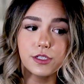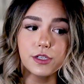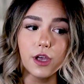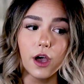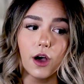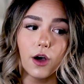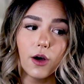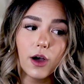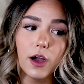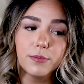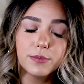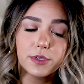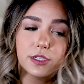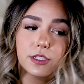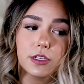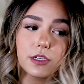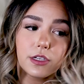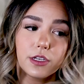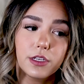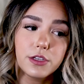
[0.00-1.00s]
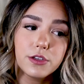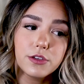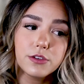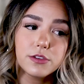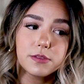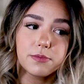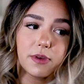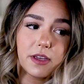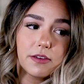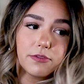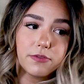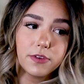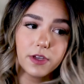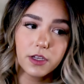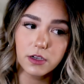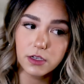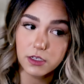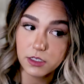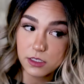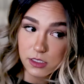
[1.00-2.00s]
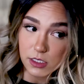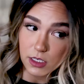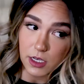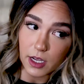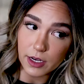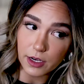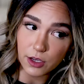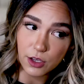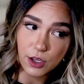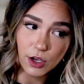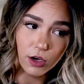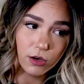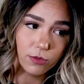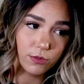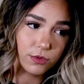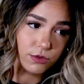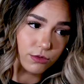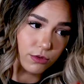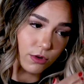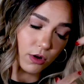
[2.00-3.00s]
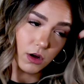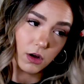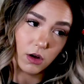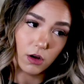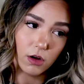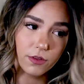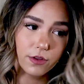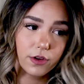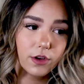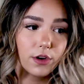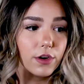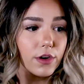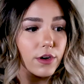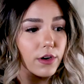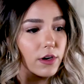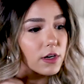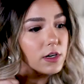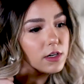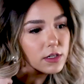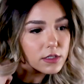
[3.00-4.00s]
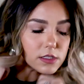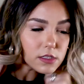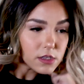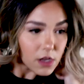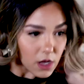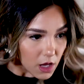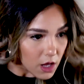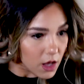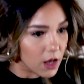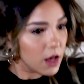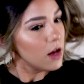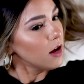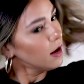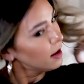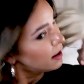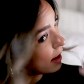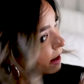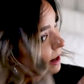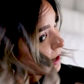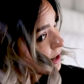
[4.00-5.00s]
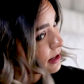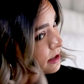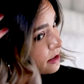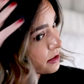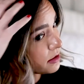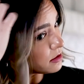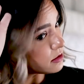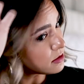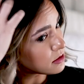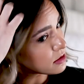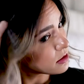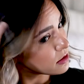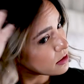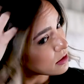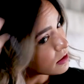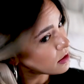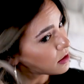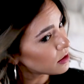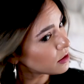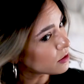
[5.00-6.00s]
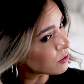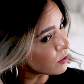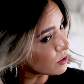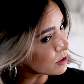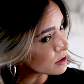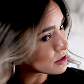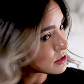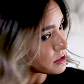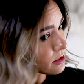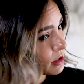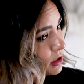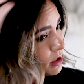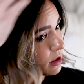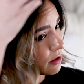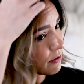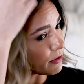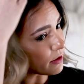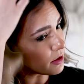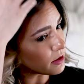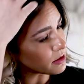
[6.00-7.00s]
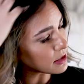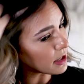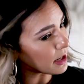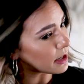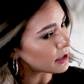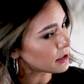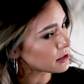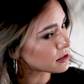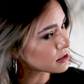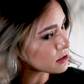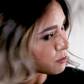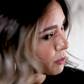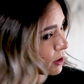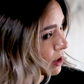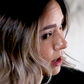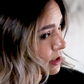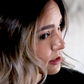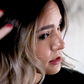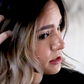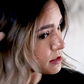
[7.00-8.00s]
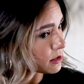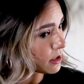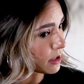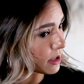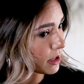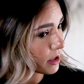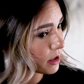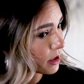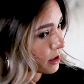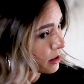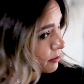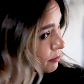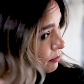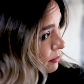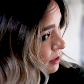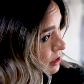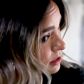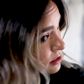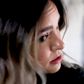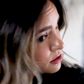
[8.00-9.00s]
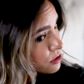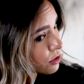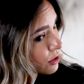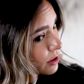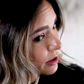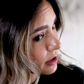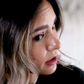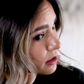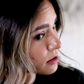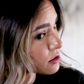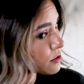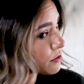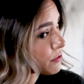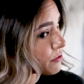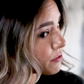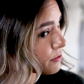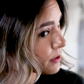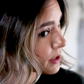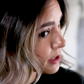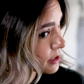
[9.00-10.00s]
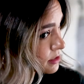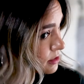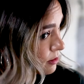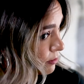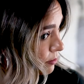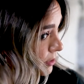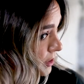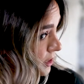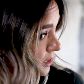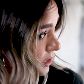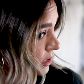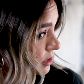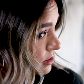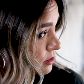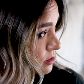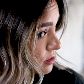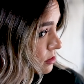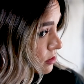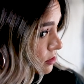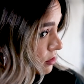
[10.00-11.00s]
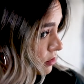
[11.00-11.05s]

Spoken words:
So I'm just gonna use my fingers to kind of comb through all the curls, and we'll see if there's any spots that I kind of missed or I need to fix a bit.